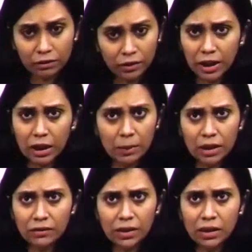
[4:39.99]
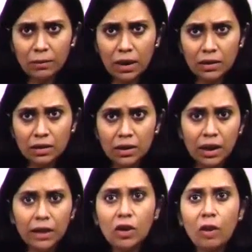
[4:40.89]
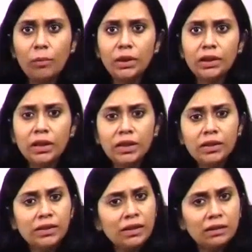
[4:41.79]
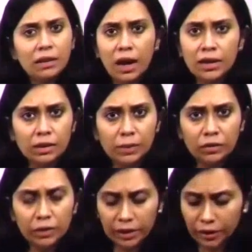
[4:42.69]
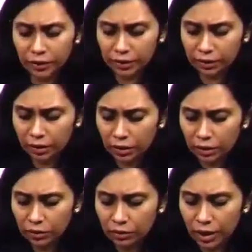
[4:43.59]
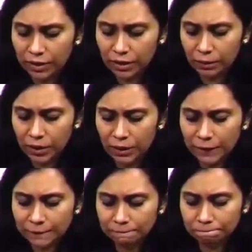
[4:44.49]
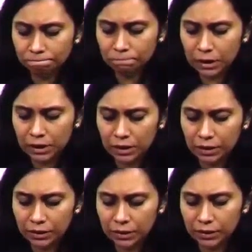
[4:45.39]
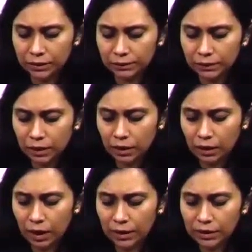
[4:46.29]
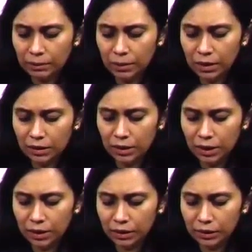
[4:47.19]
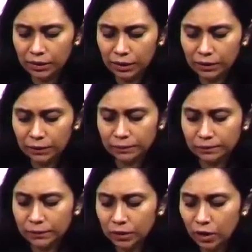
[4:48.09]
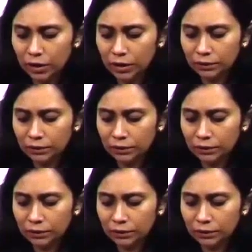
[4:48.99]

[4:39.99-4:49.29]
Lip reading: Cranium has fixed capacity. Any component increases, ICP would increase. So ICP increases. ICP increases. Got it?